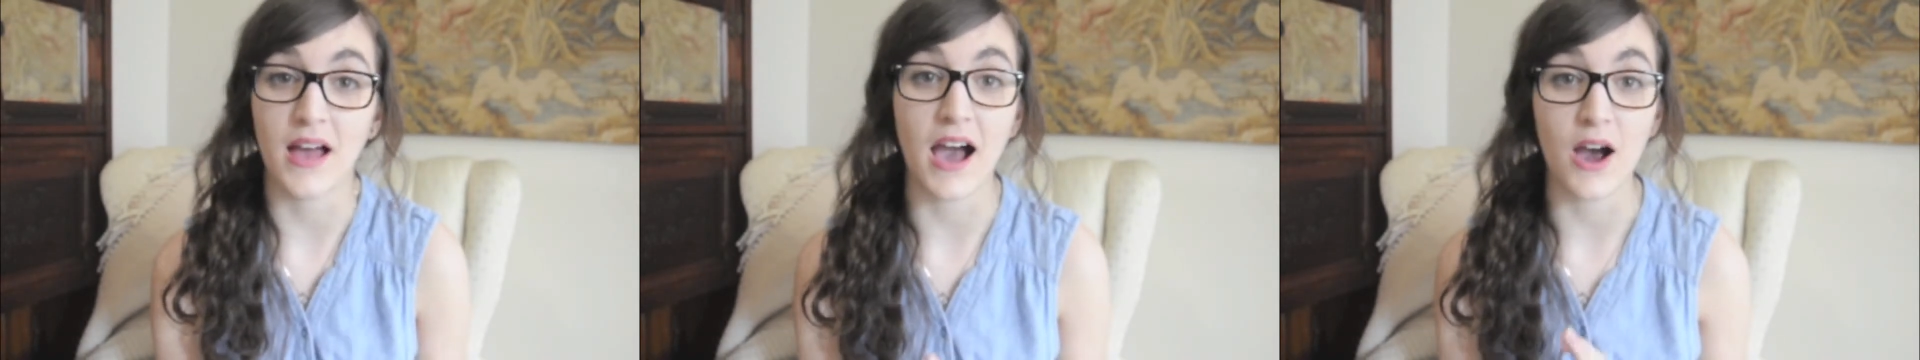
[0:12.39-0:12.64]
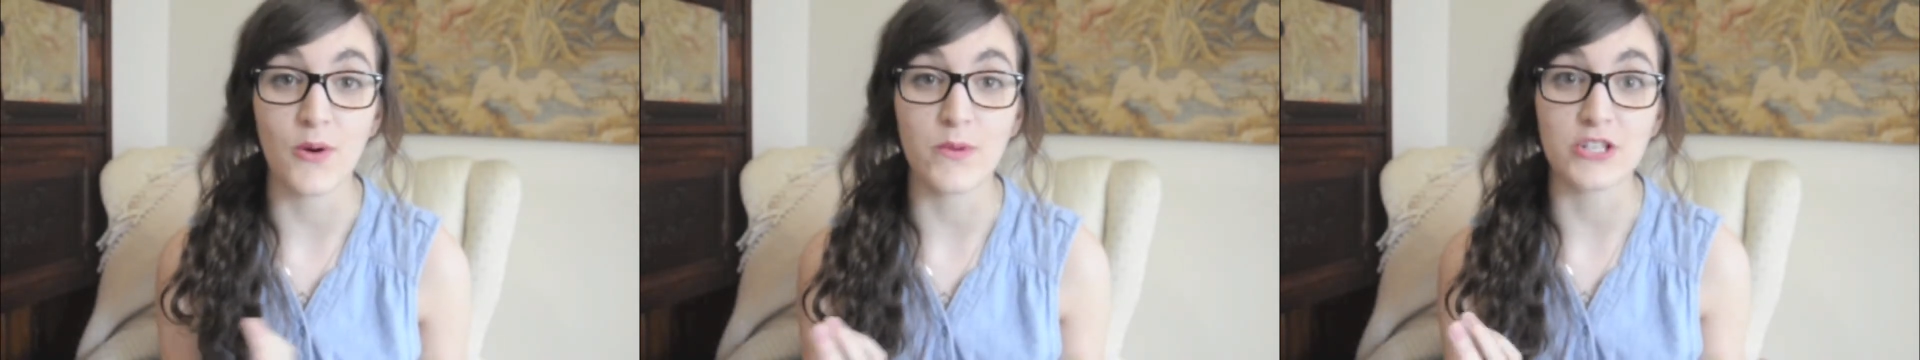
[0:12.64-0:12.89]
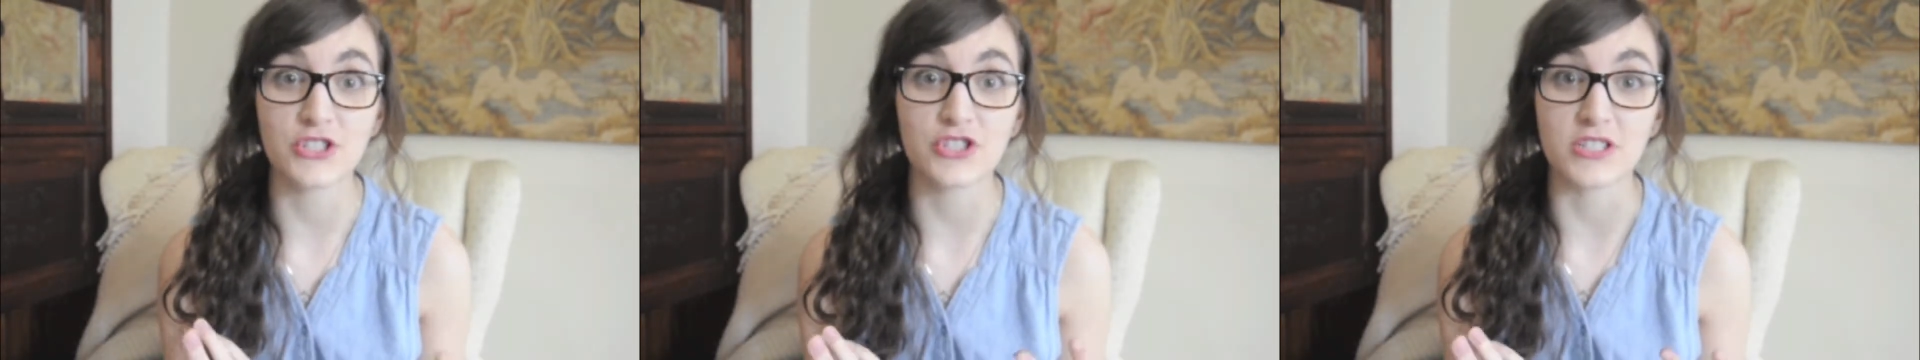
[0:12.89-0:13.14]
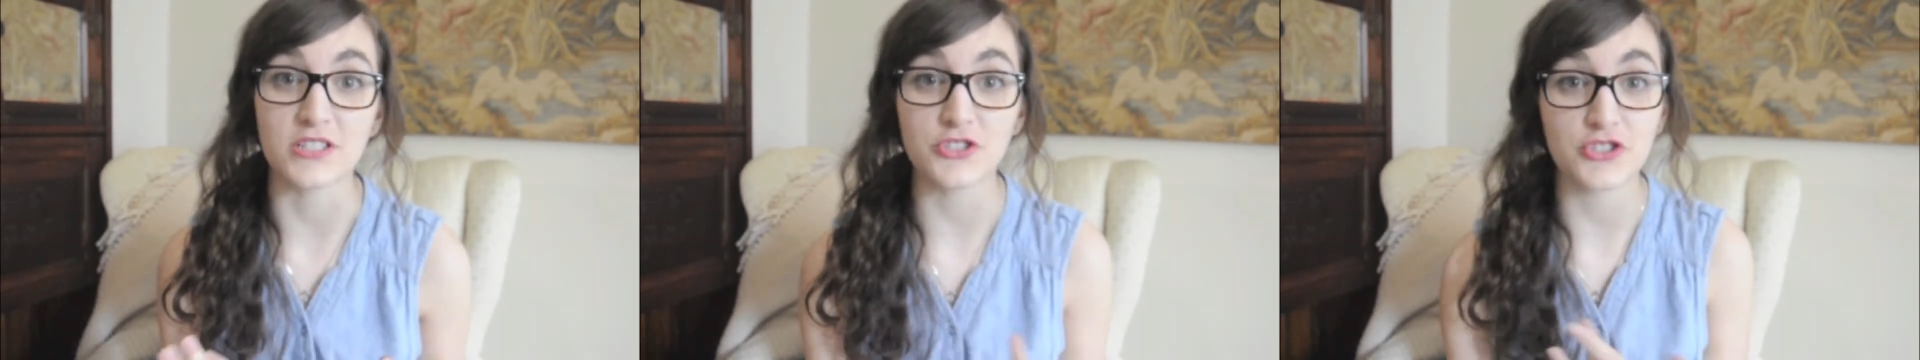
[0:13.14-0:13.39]
how
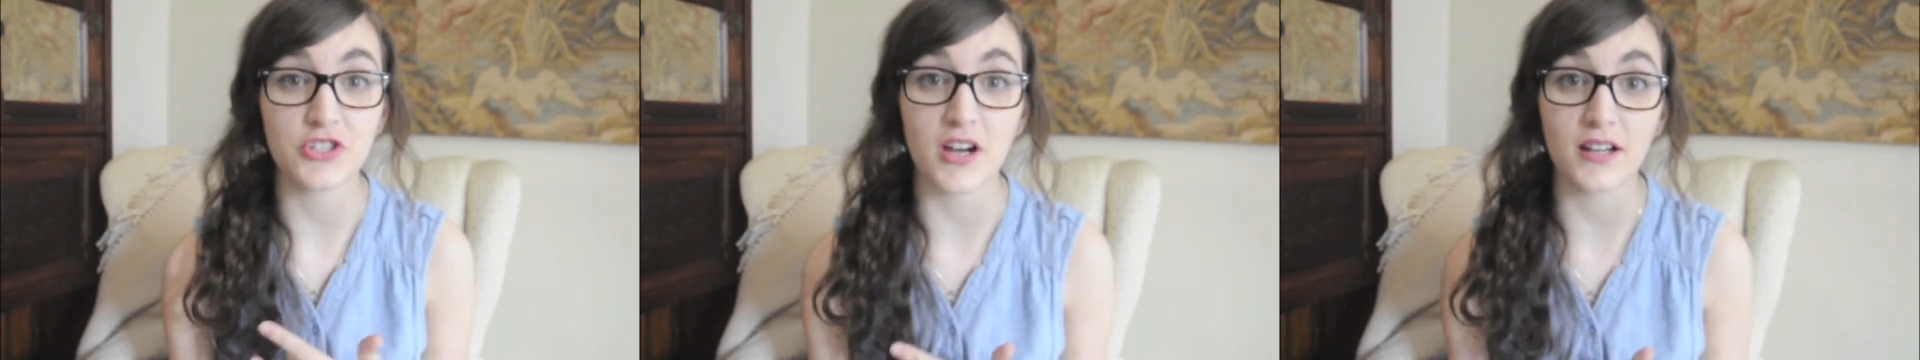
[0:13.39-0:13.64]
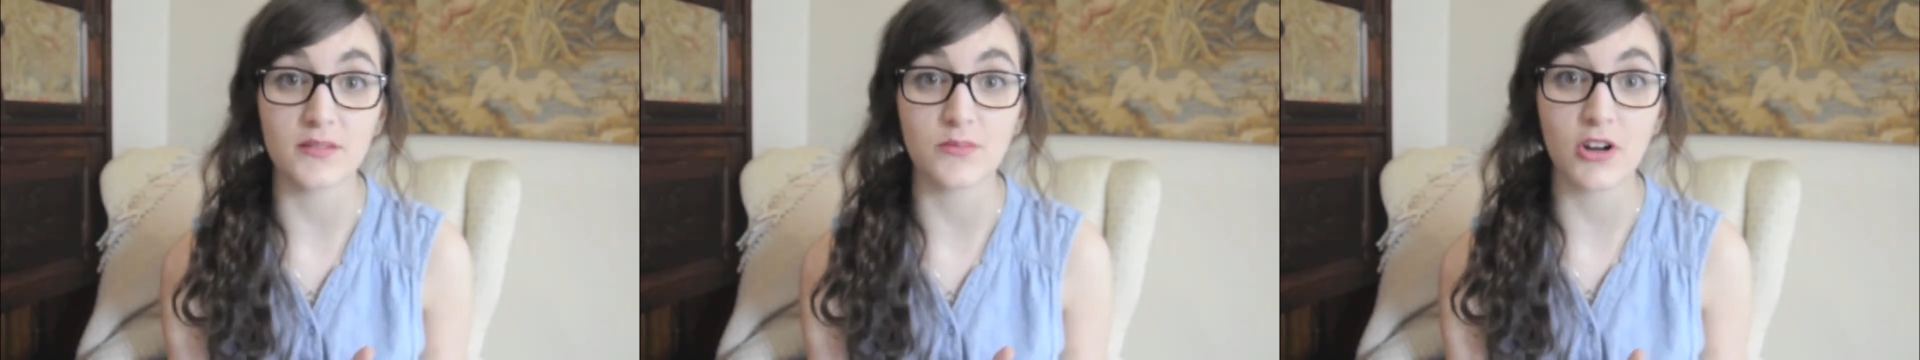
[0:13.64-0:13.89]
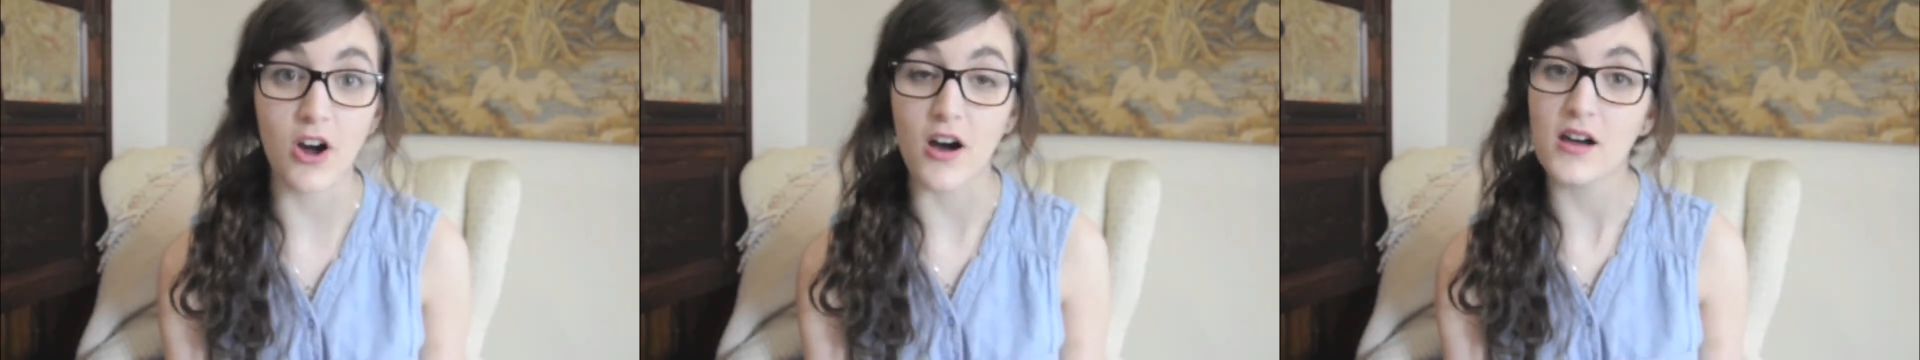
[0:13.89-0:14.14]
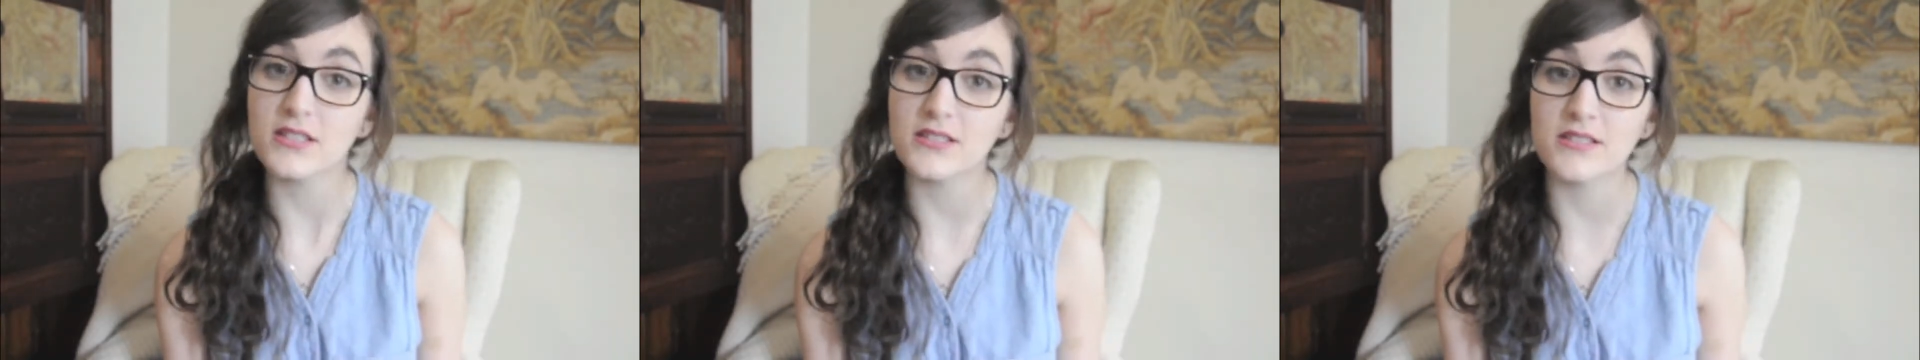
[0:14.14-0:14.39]
much each item
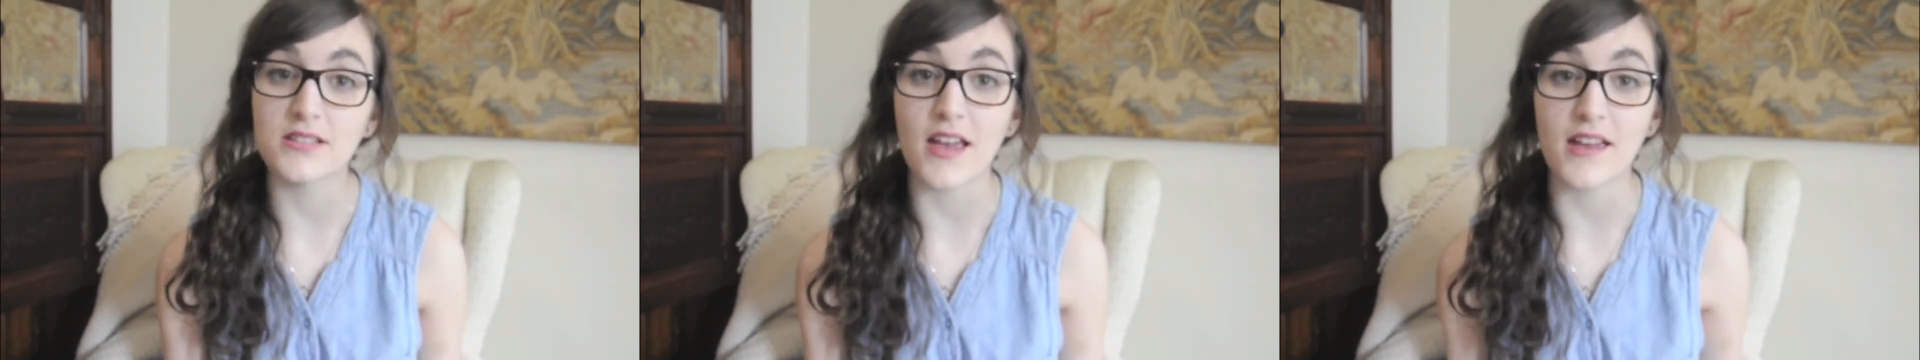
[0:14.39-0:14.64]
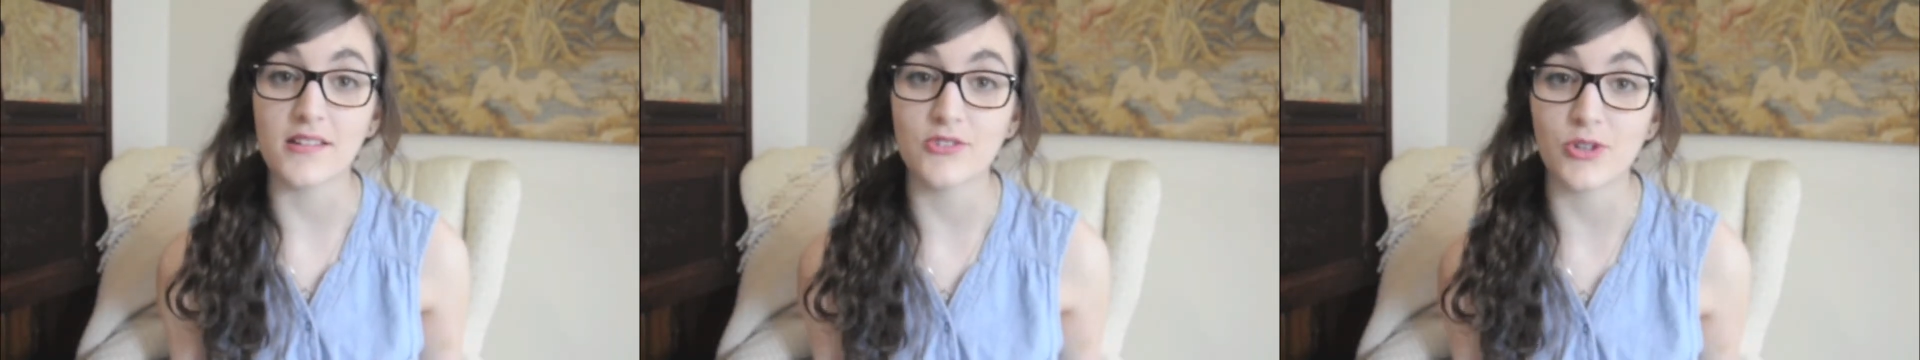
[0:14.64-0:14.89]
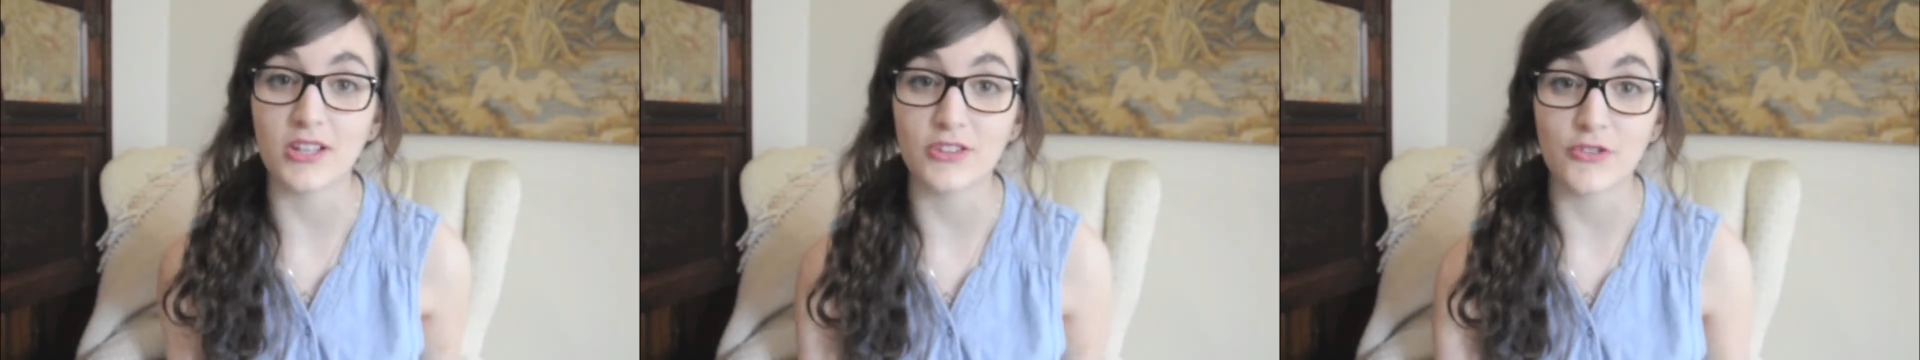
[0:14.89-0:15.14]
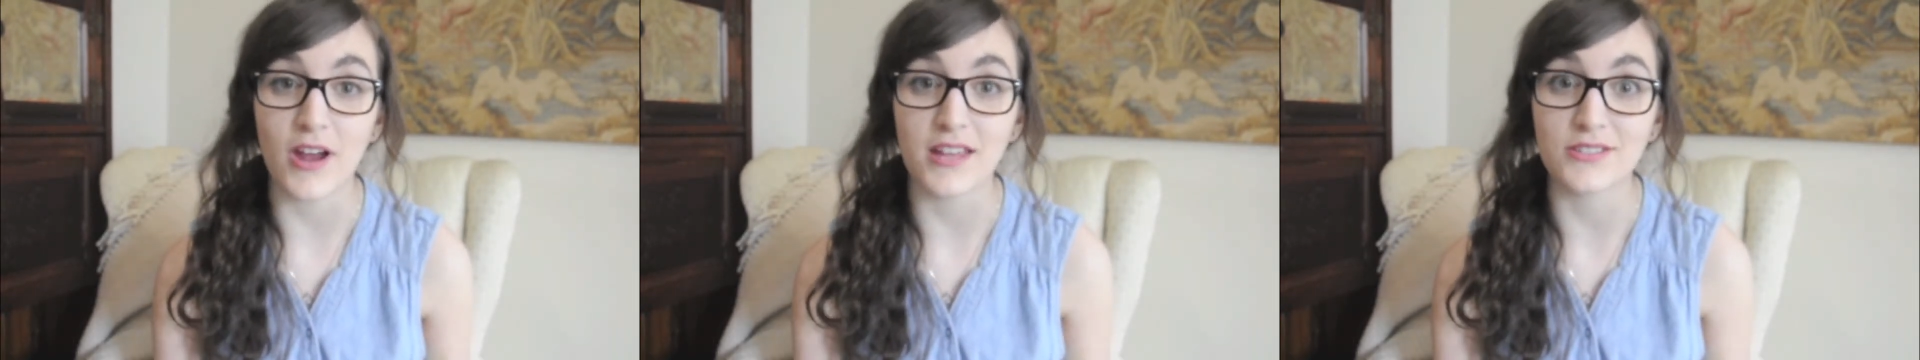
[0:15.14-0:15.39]
costs and you get the
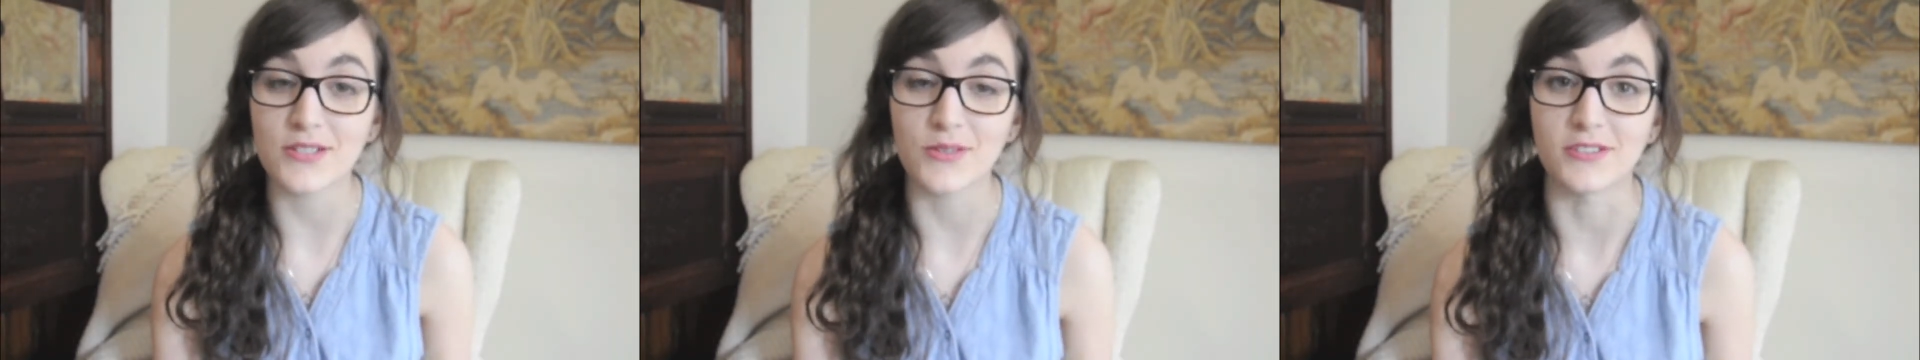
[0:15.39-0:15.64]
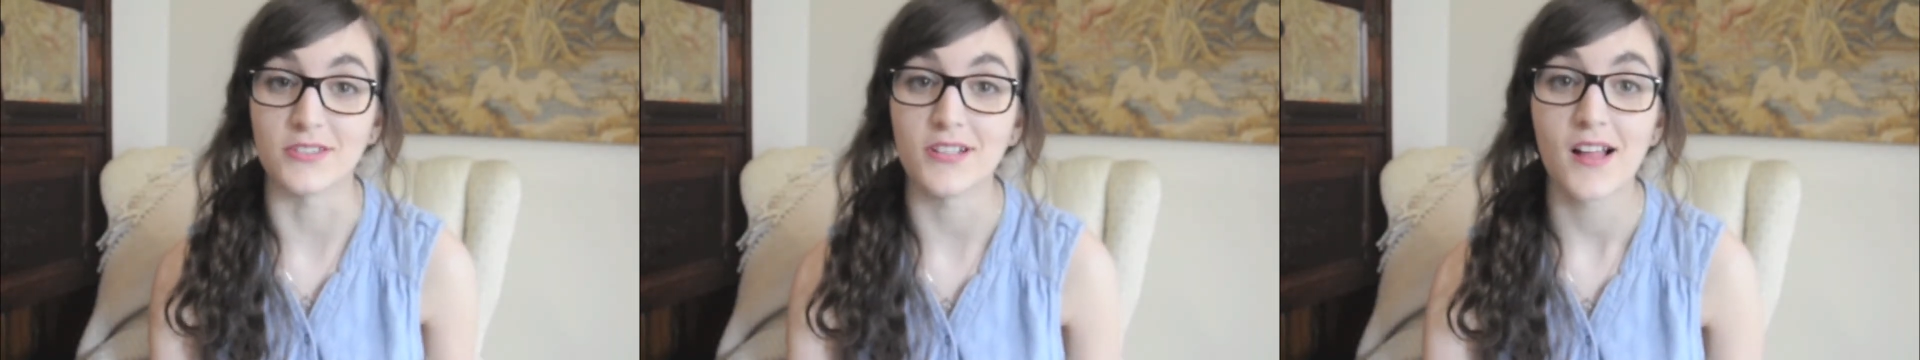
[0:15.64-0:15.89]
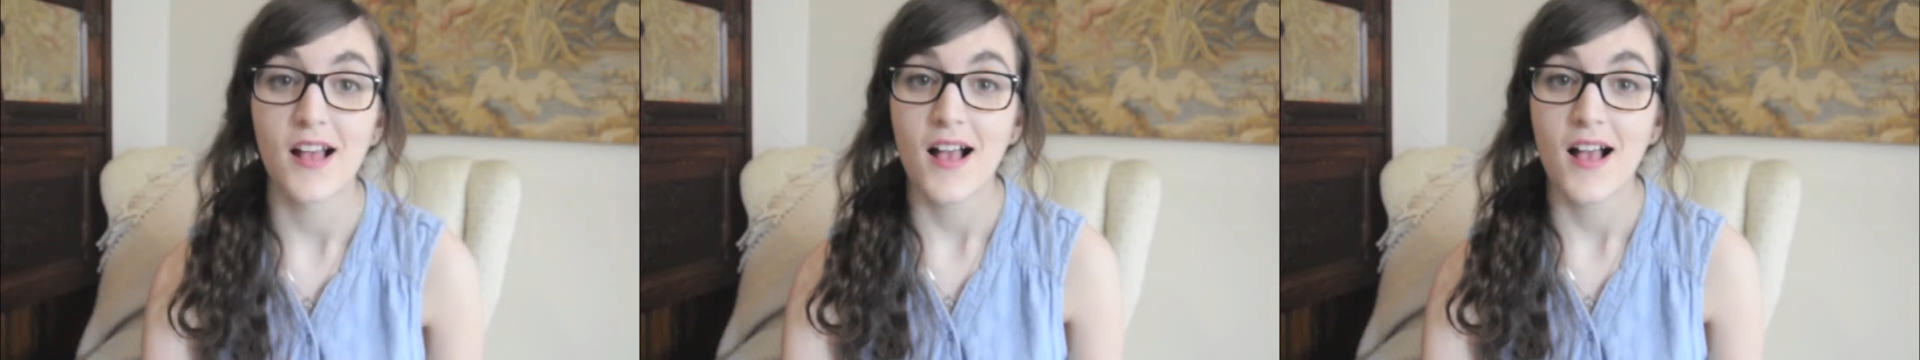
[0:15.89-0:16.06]
grand total.